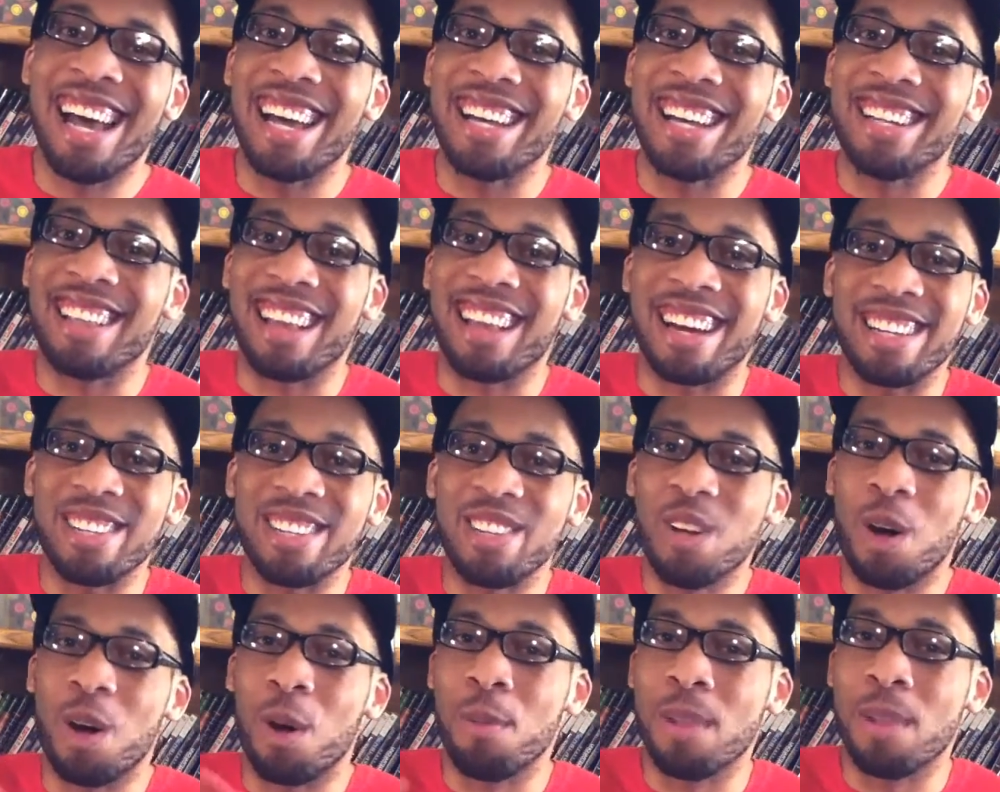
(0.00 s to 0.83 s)
And like,
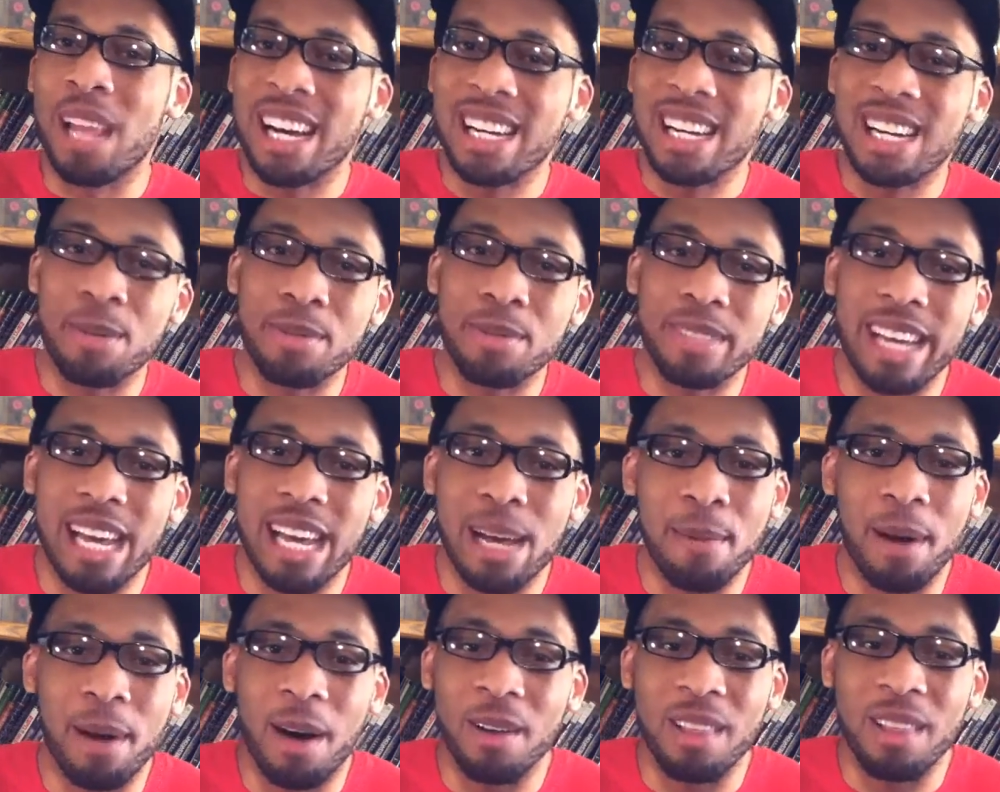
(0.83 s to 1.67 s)
Black Ops
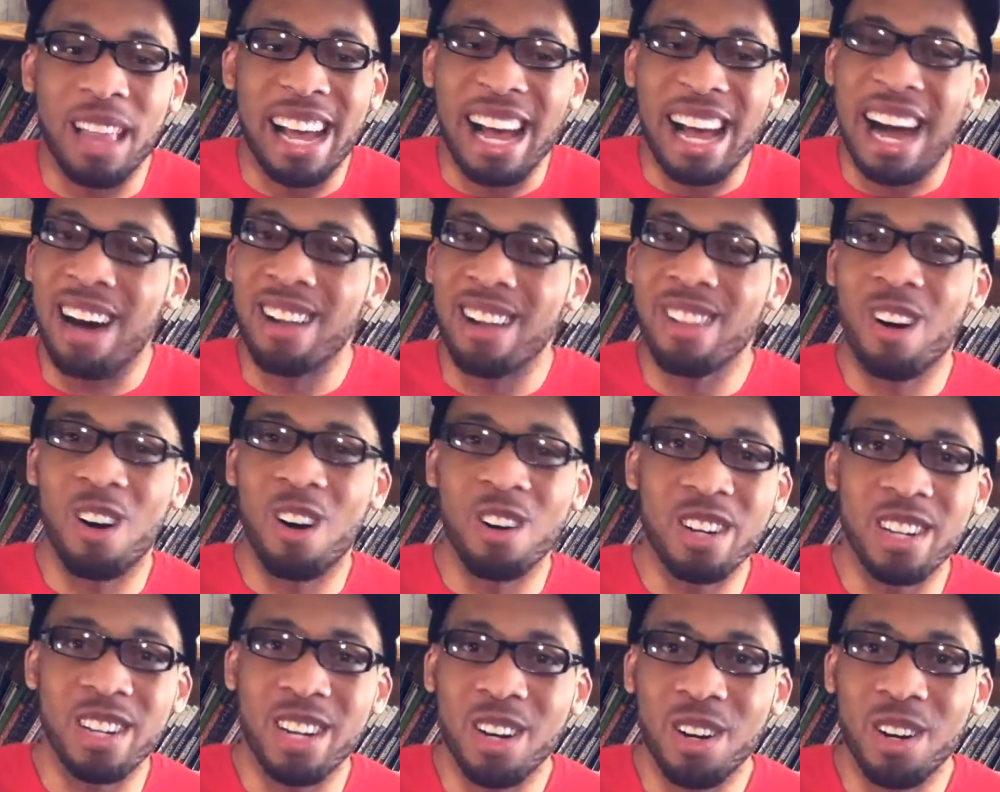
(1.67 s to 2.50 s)
came out like how
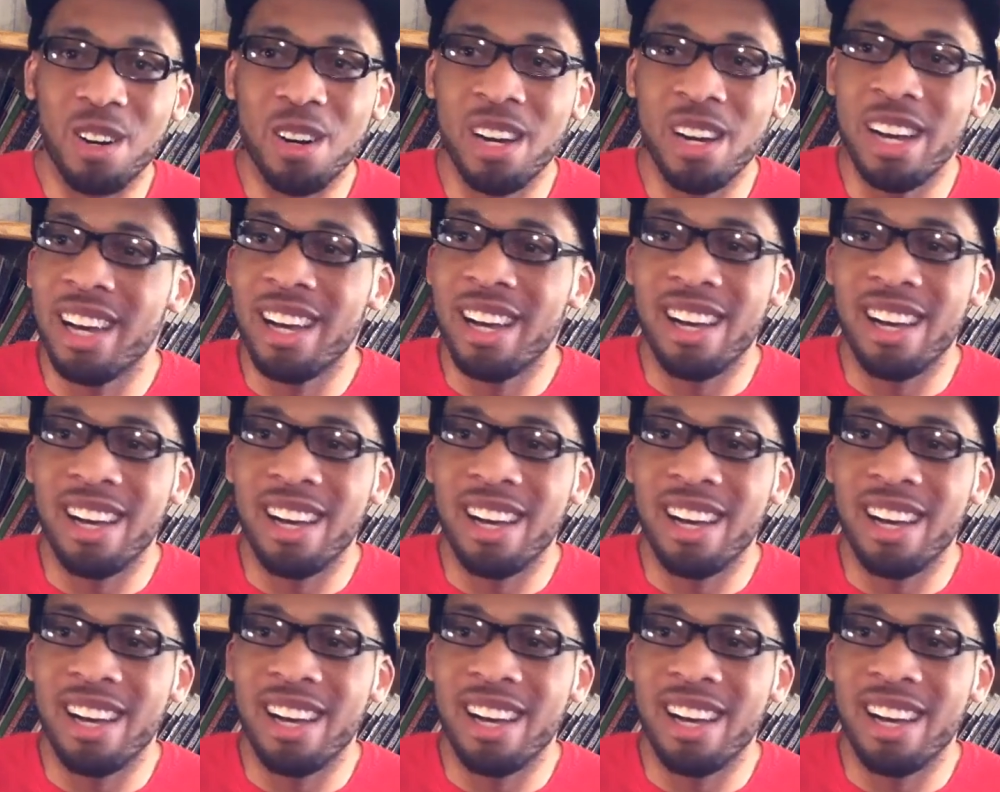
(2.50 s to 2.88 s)
long ago?